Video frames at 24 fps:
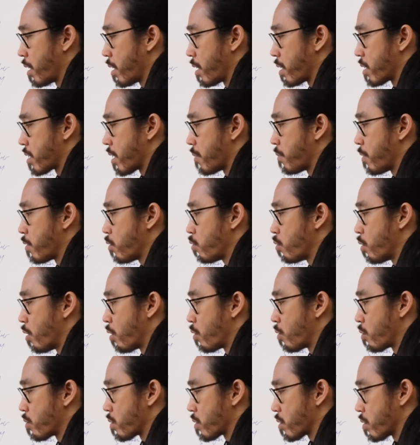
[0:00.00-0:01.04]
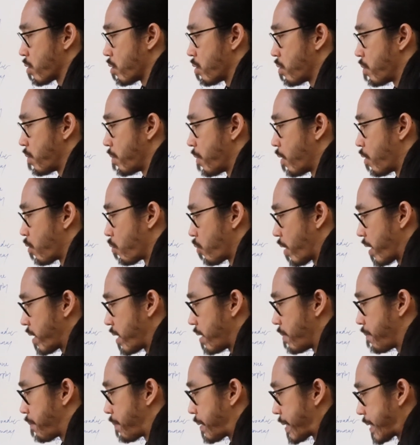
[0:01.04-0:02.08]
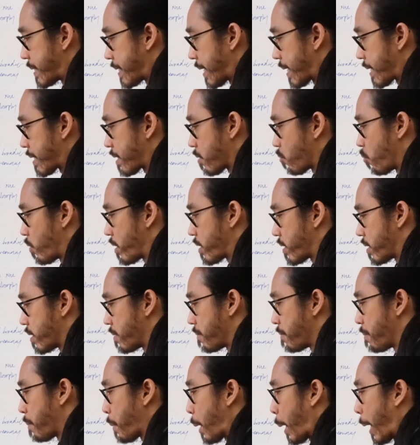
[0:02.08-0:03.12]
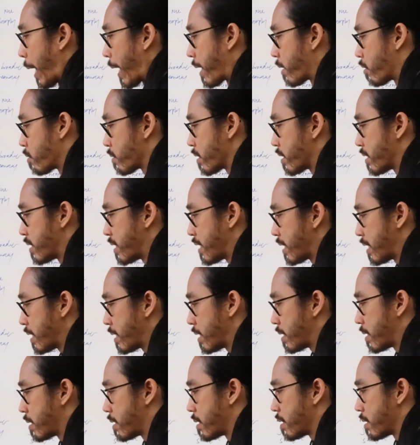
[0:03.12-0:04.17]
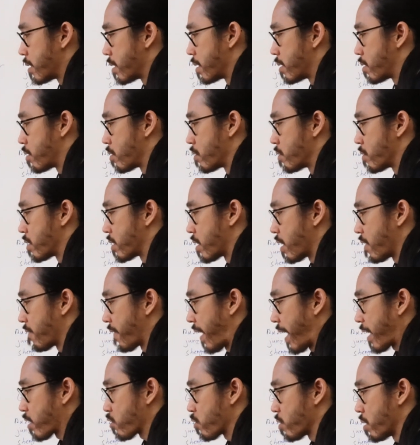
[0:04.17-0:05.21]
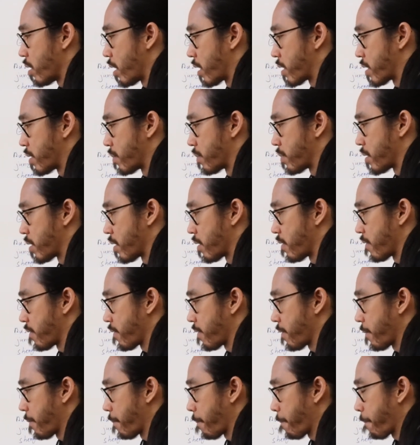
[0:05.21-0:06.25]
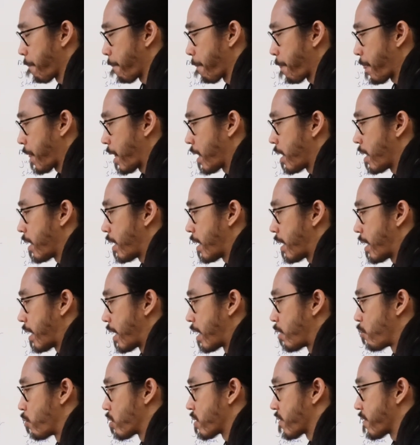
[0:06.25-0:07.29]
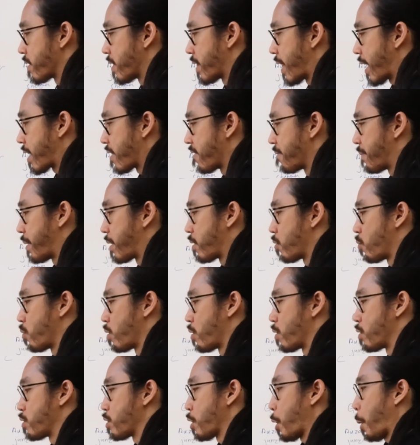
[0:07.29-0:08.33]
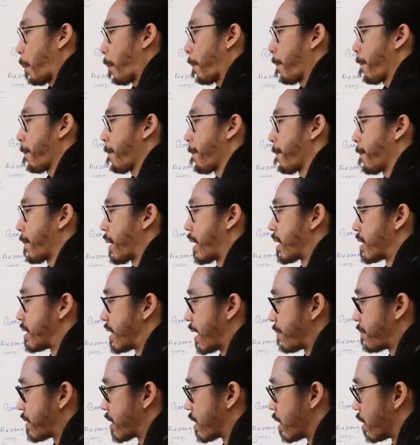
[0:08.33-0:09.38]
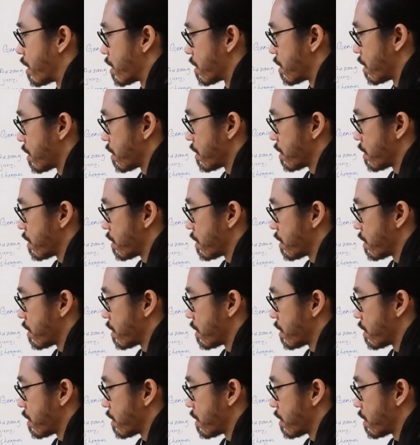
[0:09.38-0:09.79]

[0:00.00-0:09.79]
Someone who also already possessed wisdom and only needed to self-actualize himself. He was, for the lack of better words, a demigod.